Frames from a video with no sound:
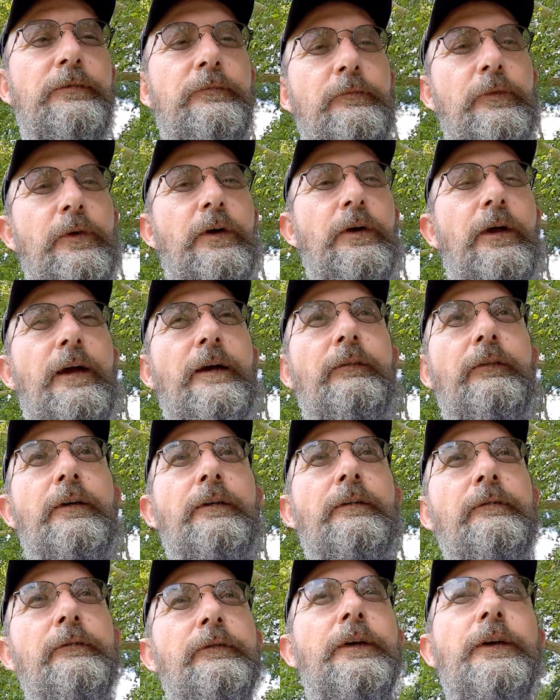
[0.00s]
We're gonna have a
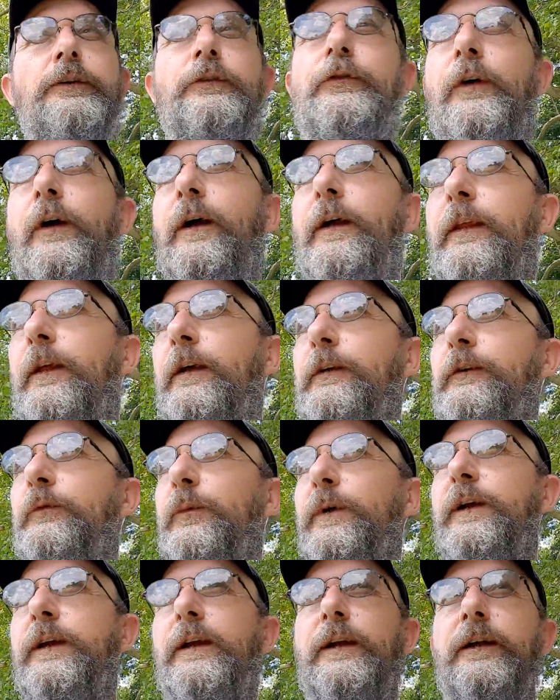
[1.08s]
fish fry next
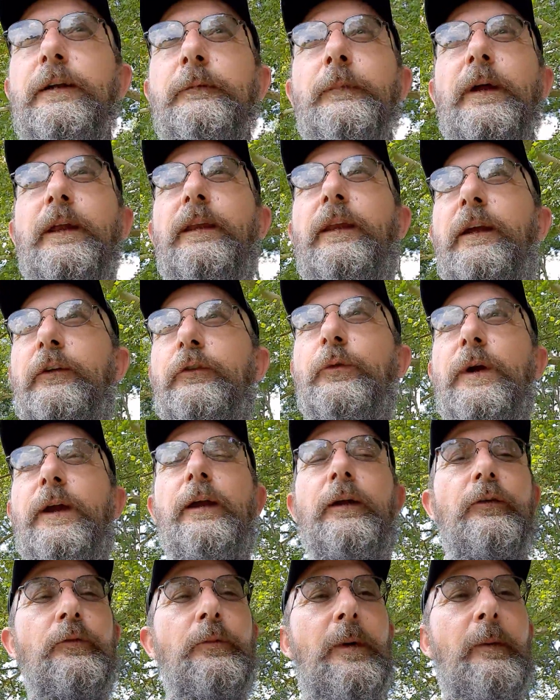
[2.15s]
weekend. My, next
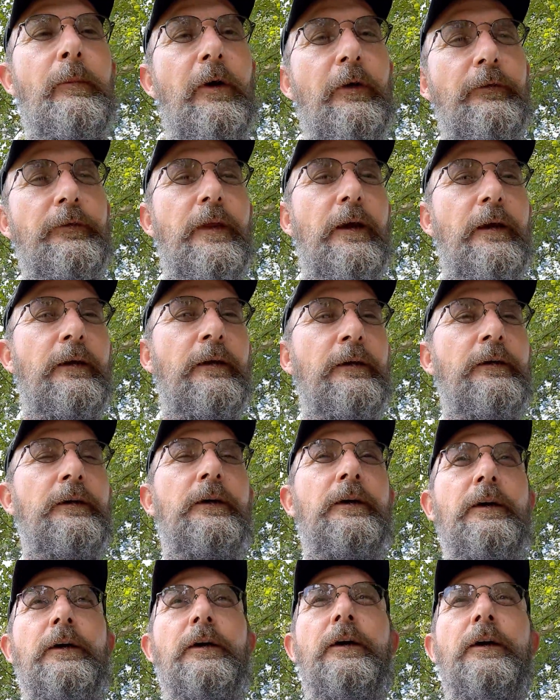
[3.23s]
weekend's my birthday.
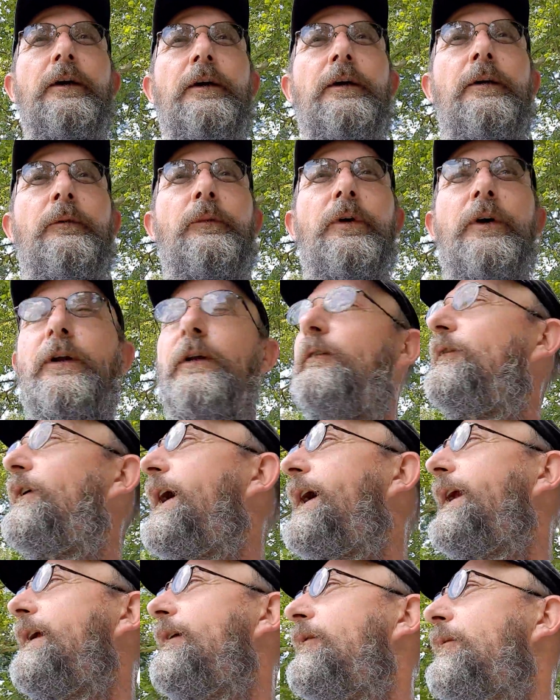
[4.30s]
We're going to
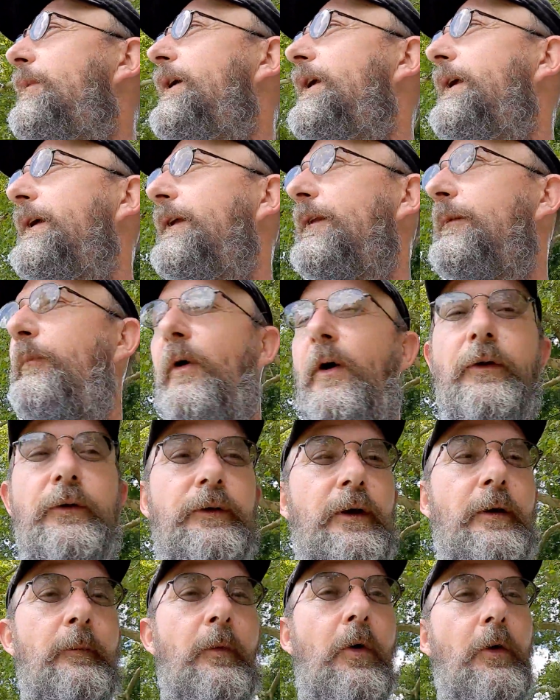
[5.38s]
invite everybody at the park
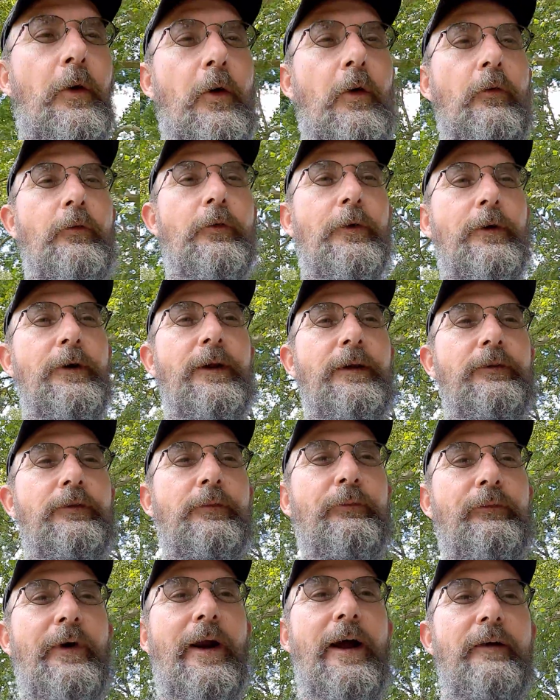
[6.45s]
come on over and eat some
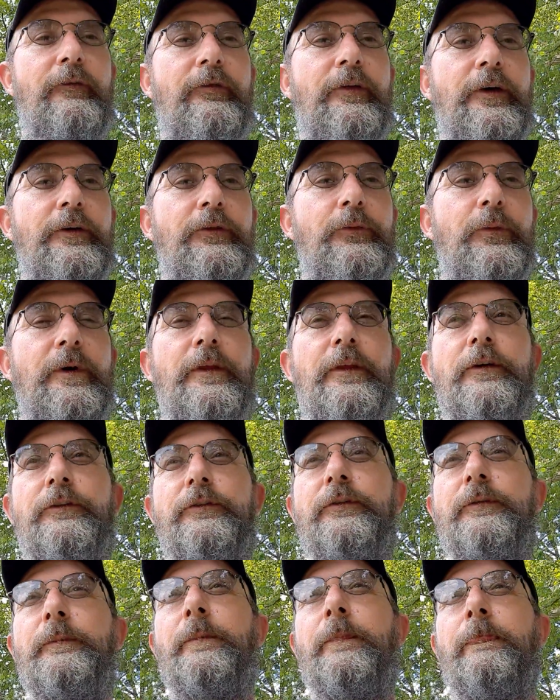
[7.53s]
fried fish with
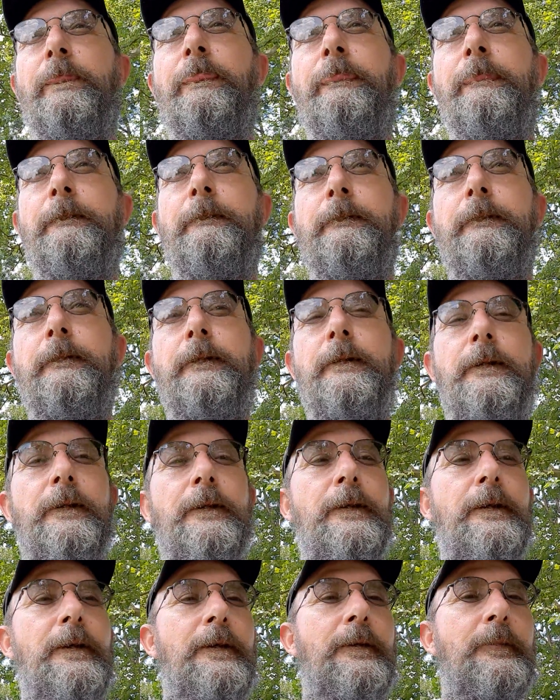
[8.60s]
us.
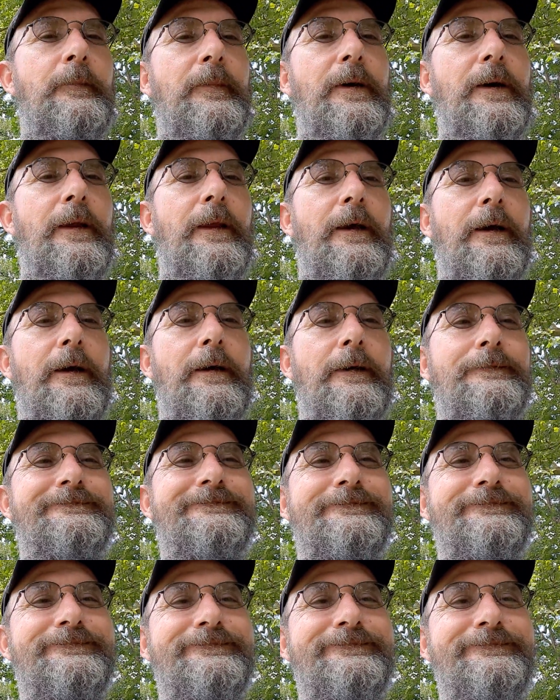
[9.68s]
But uh,
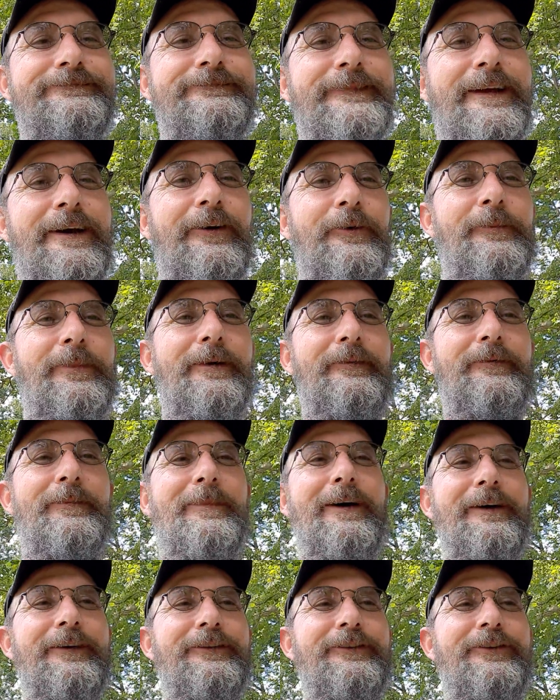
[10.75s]
I hope
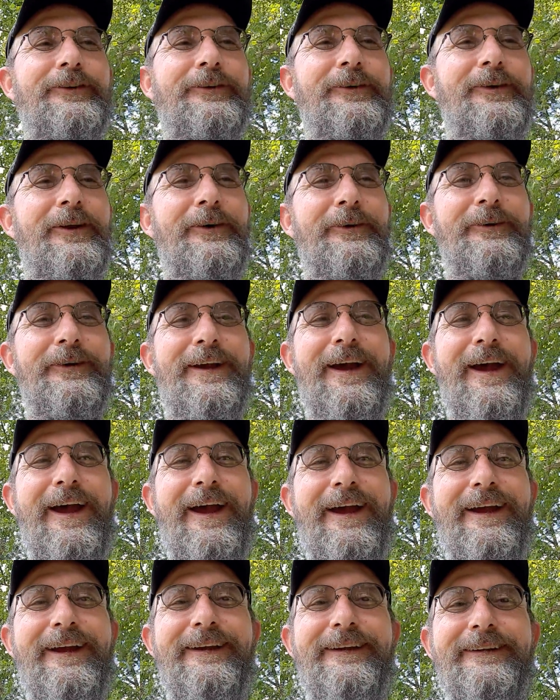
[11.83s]
everybody's doing
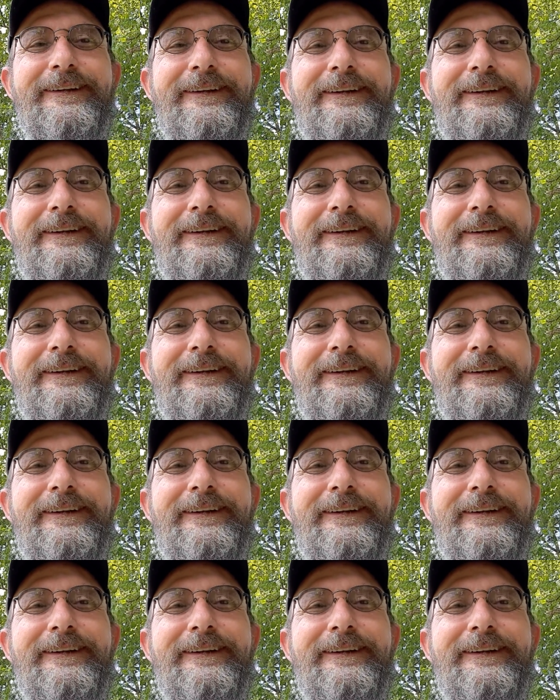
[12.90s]
okay.